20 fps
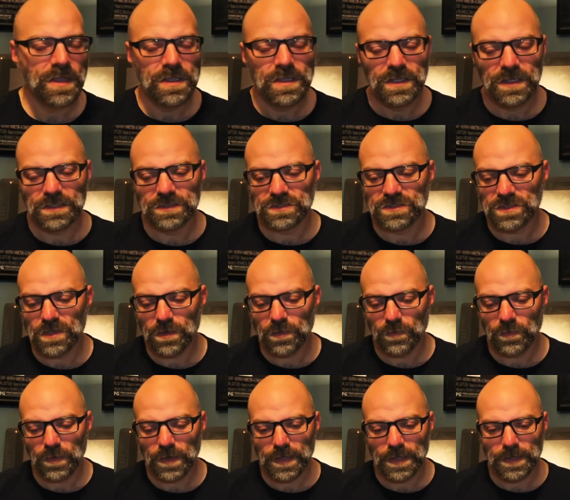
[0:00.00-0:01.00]
And
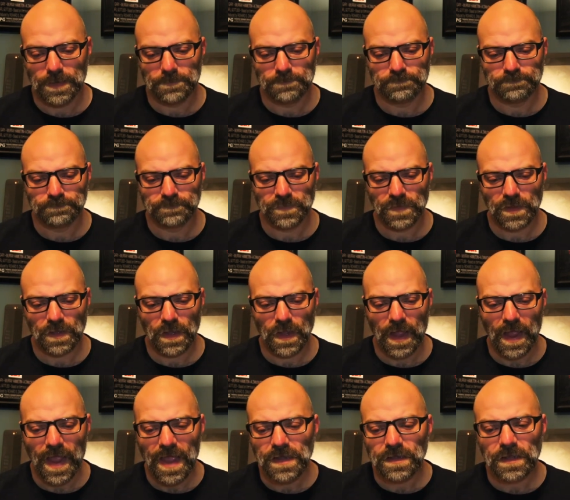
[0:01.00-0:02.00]
so I
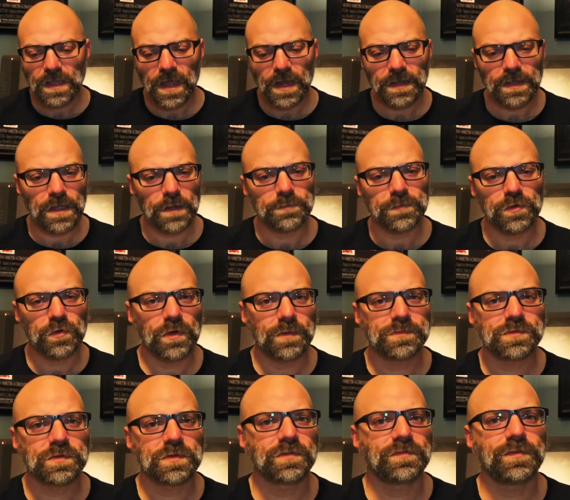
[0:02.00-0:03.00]
had to kind of come to grips
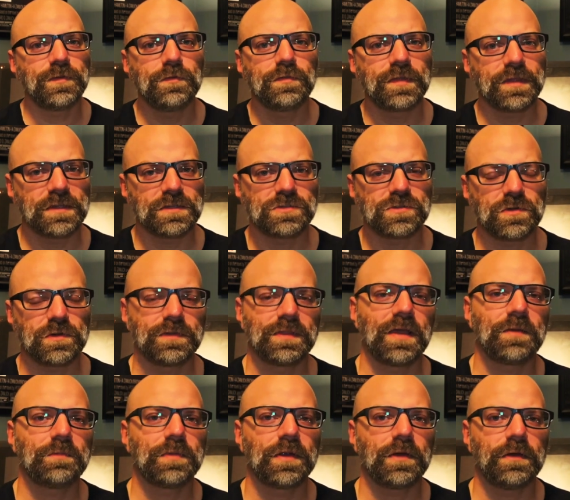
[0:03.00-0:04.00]
with a few things during
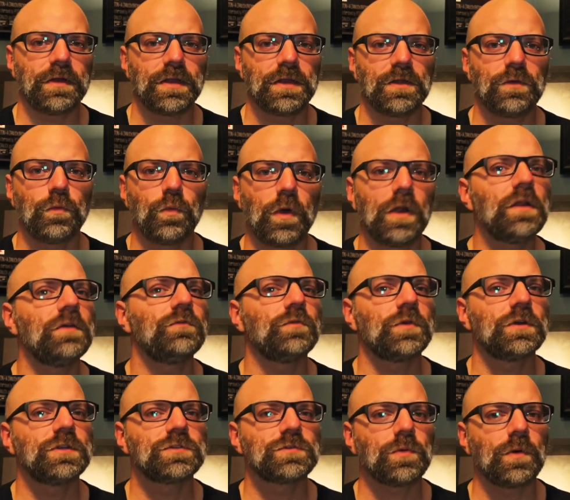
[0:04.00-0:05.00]
that period. And one of
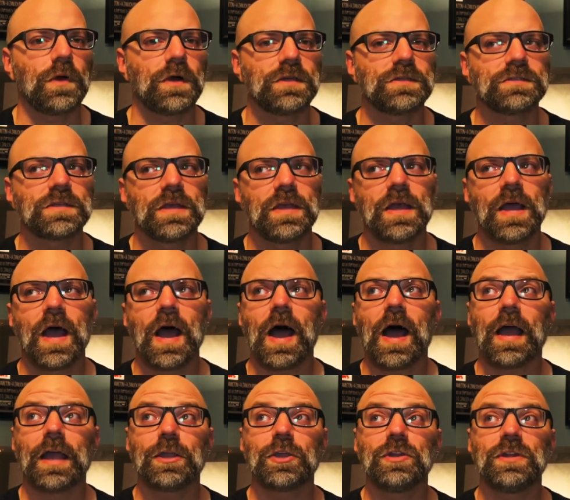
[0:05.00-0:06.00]
which was
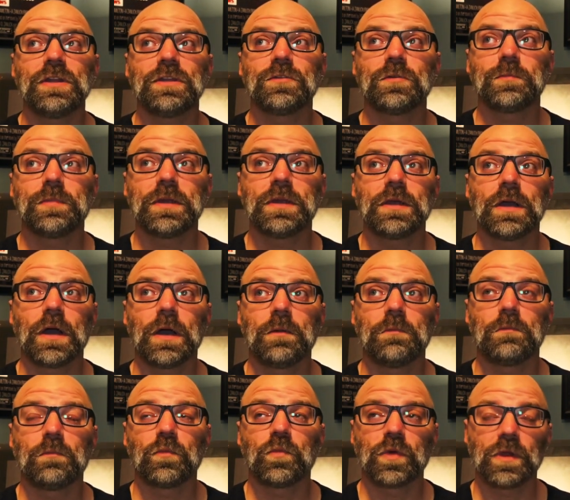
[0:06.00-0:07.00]
I could either
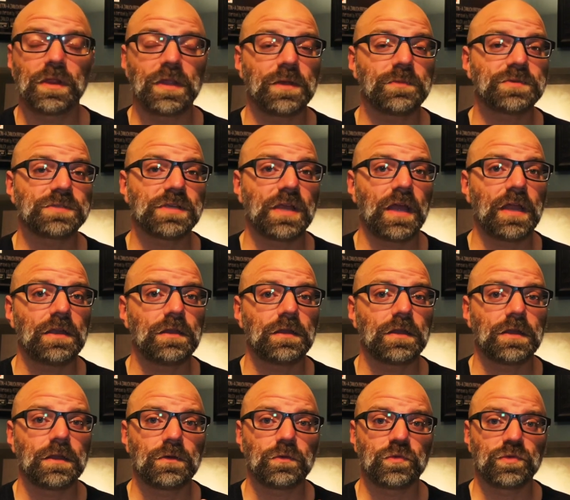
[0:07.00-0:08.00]
become really upset
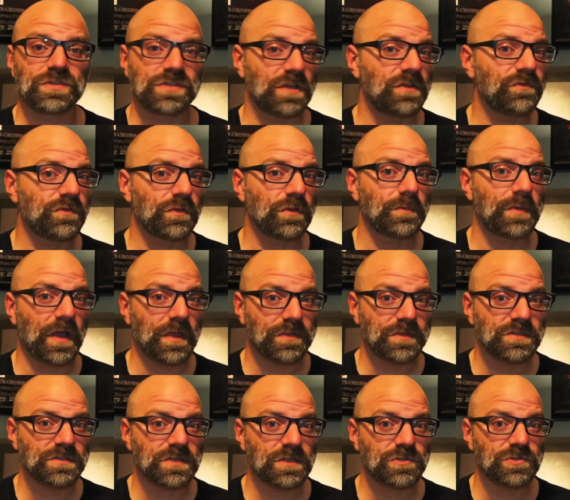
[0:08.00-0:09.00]
and resentful about the
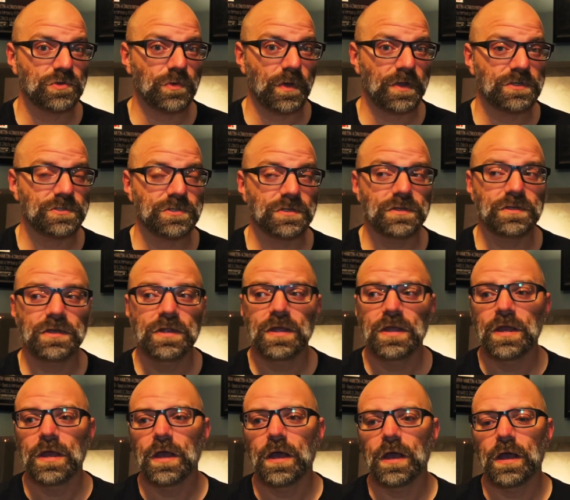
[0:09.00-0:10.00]
situation,
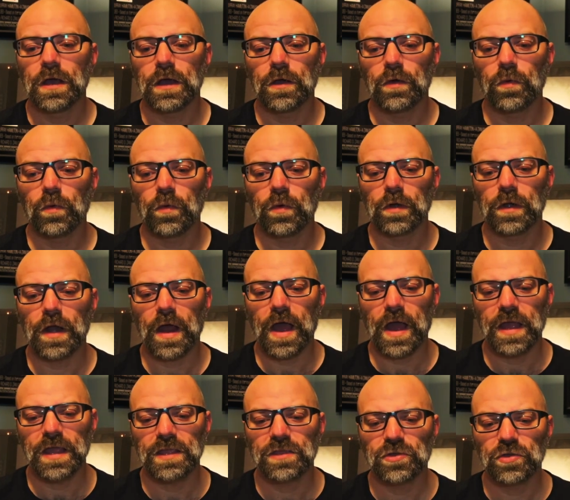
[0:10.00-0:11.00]
or
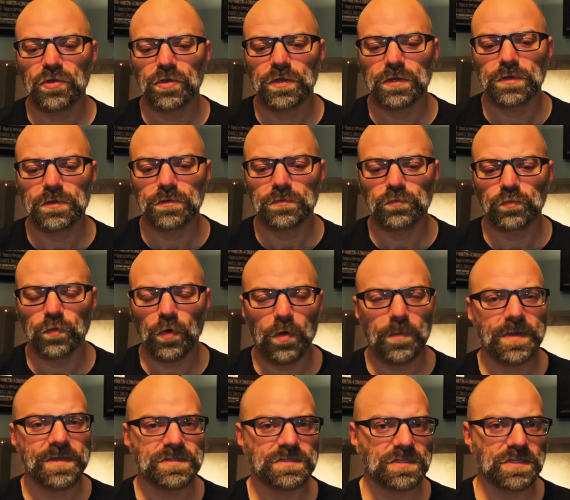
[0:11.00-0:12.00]
I could roll
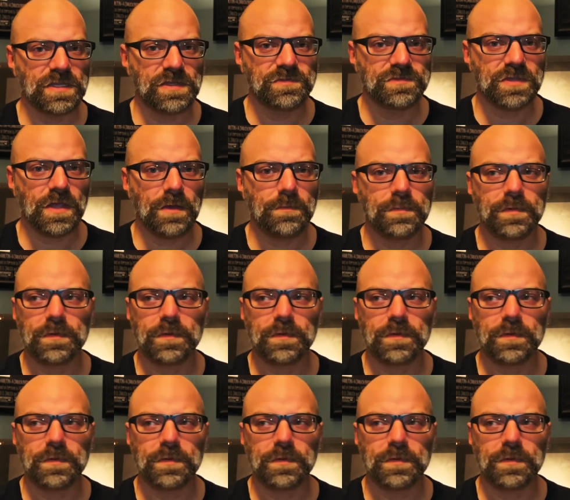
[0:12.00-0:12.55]
my sleeves up